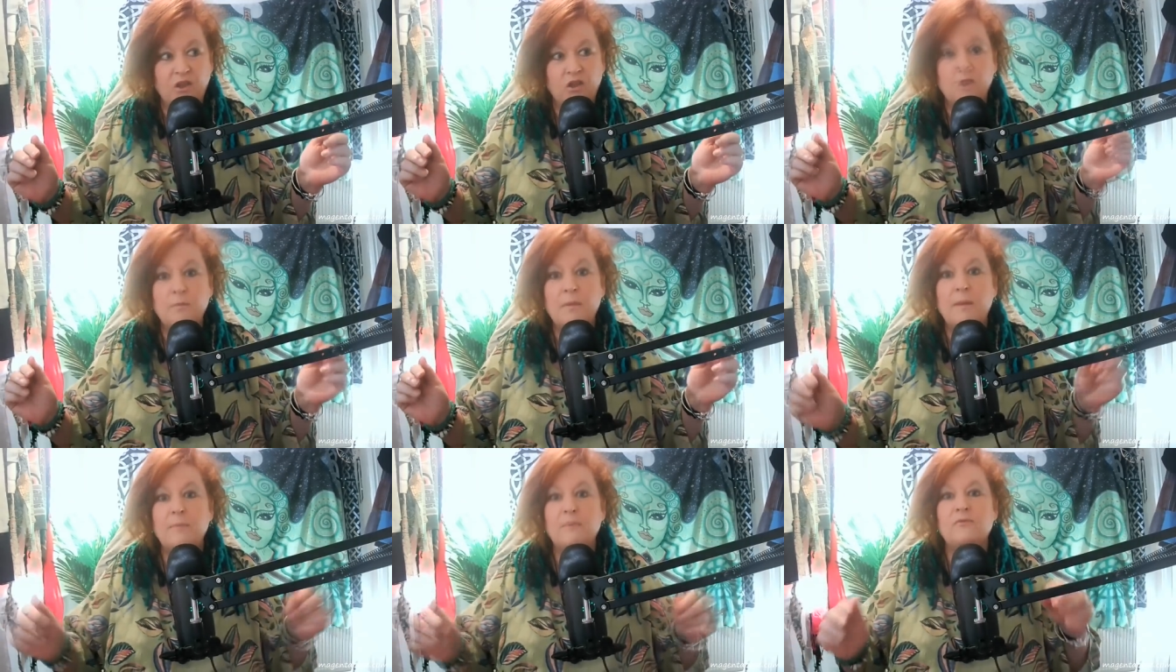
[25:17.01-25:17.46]

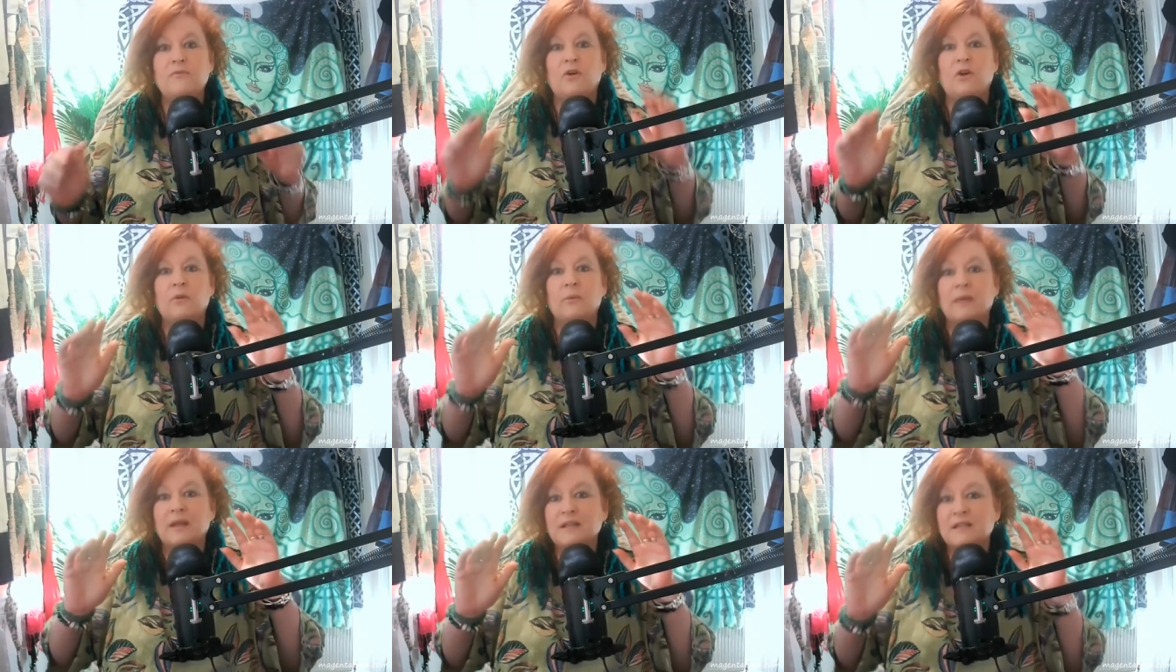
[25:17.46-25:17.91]
You may be
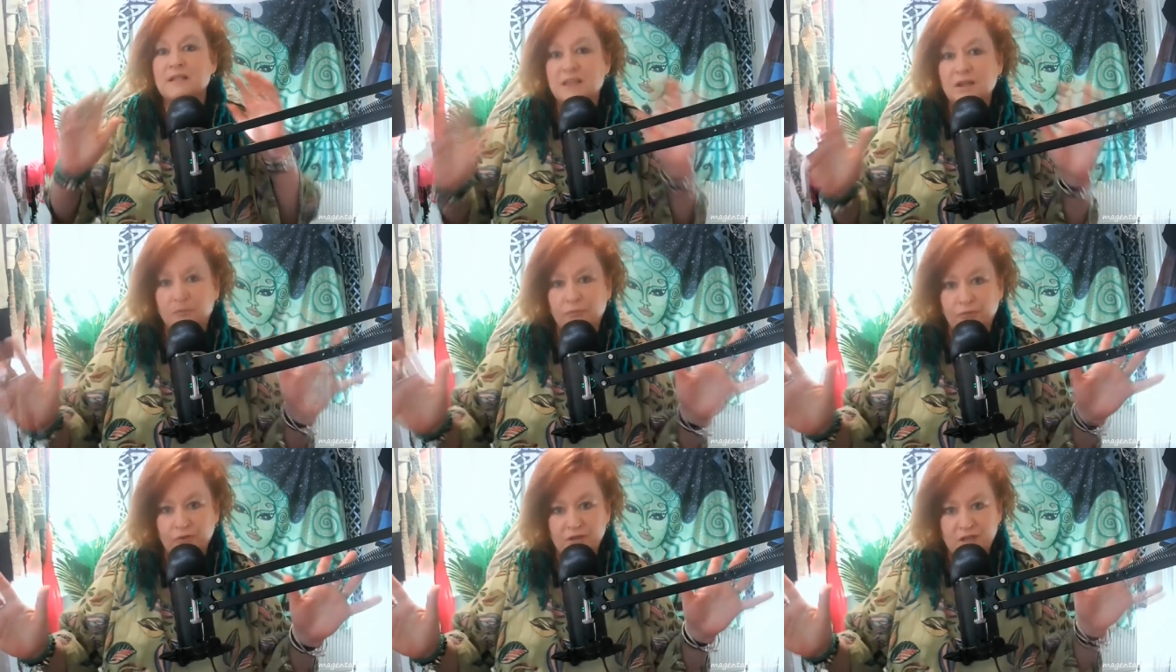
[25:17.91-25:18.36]
following a
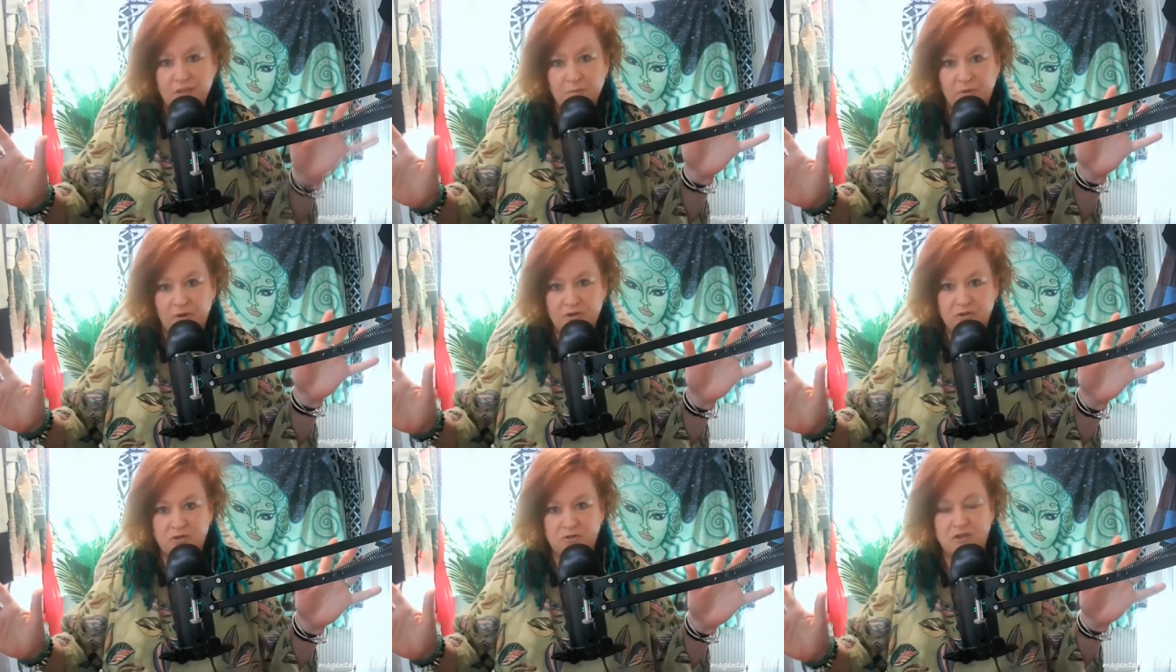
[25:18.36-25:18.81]
different
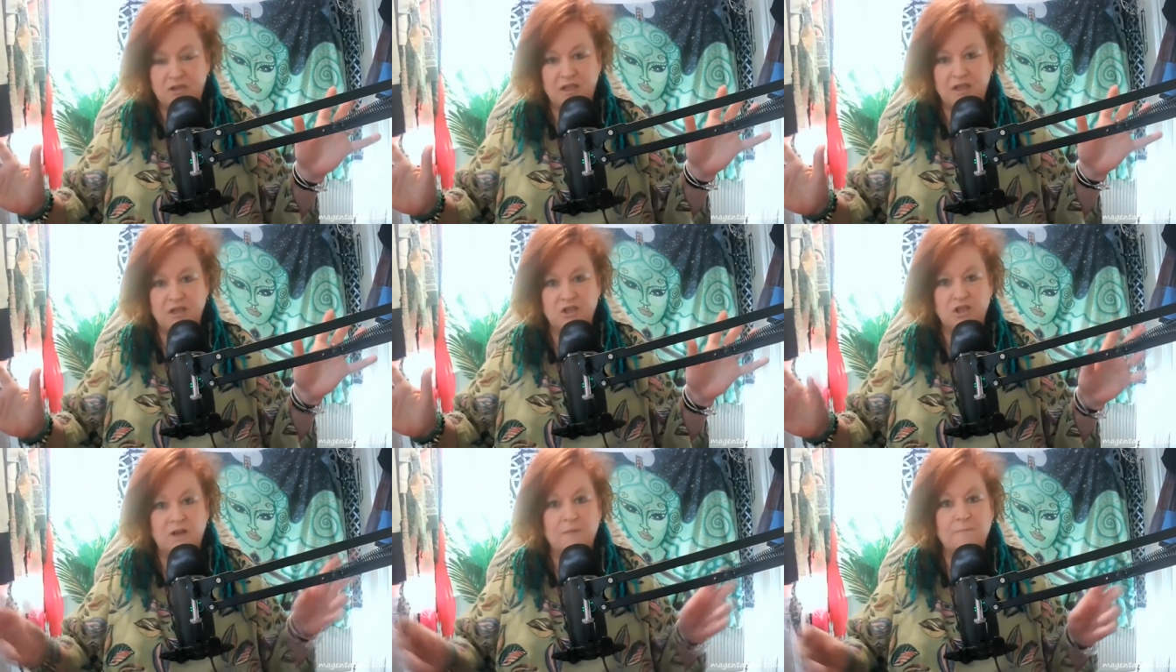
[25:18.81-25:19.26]
spiritual
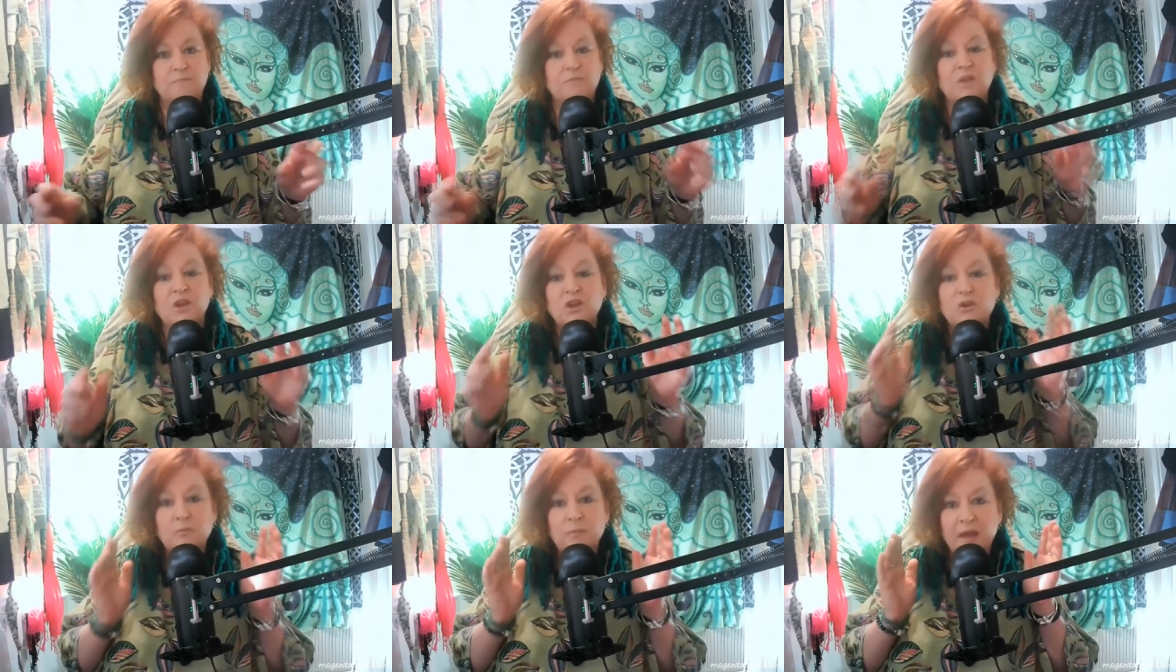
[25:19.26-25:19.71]
teacher.
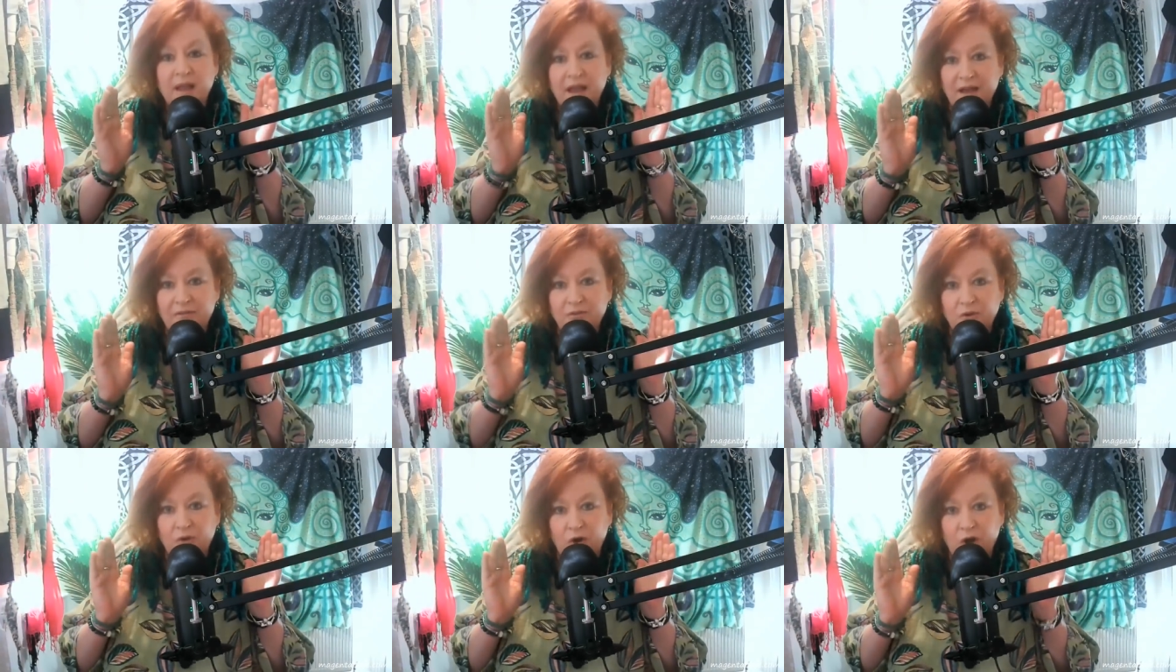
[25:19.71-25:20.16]
You may
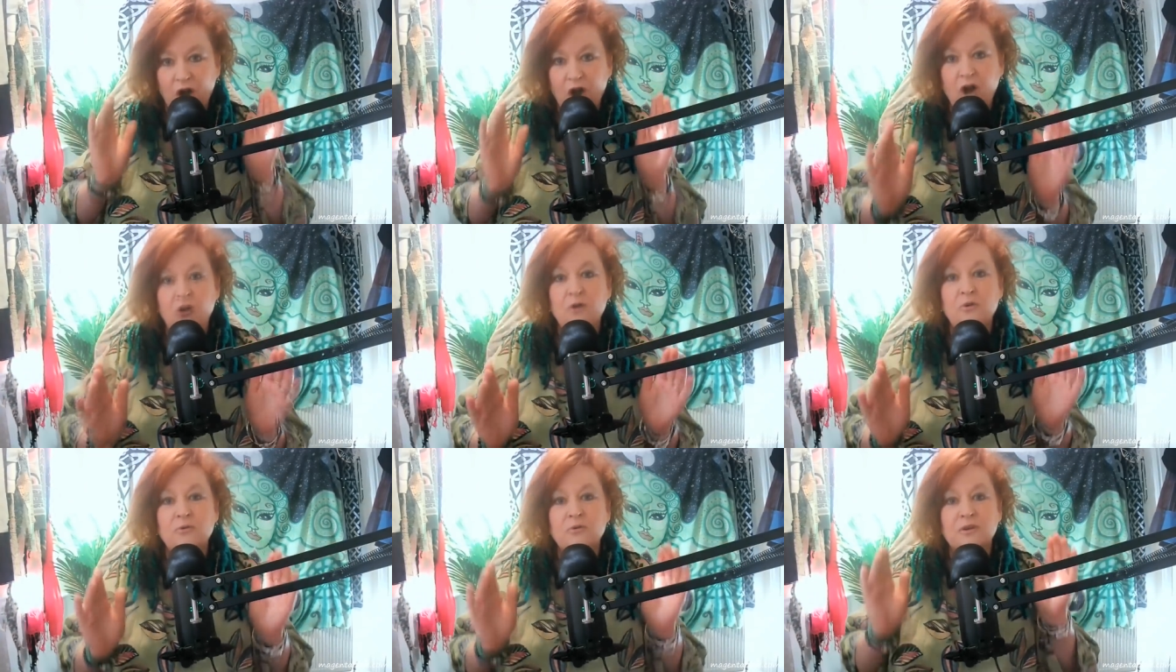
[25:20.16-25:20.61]
have your
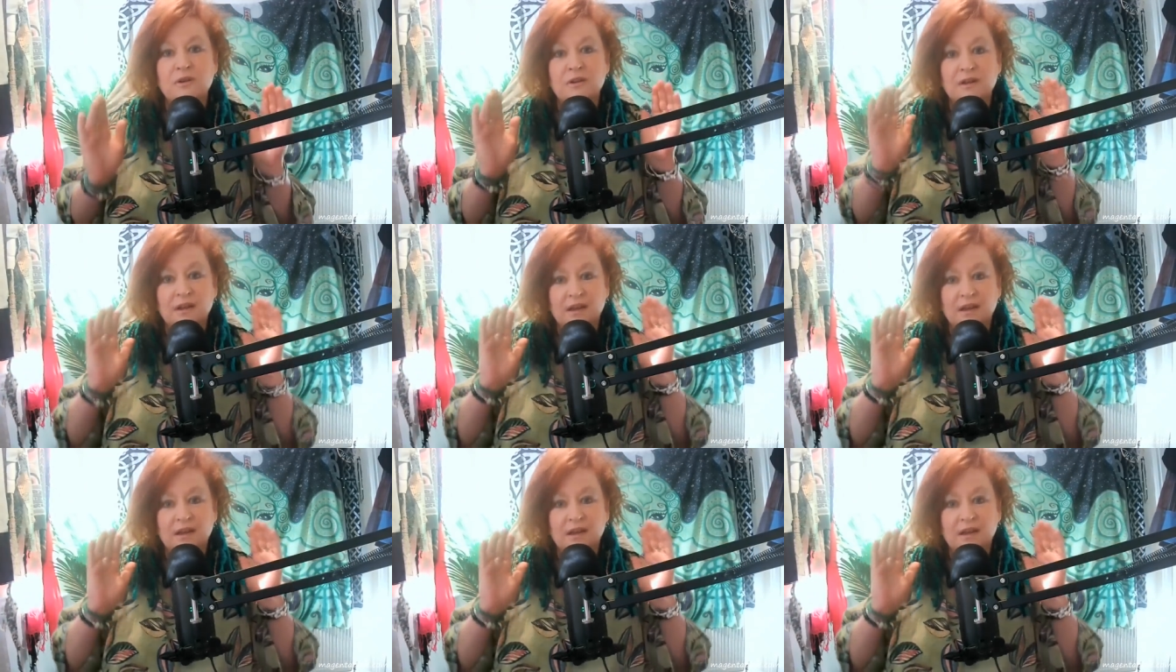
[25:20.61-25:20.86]
own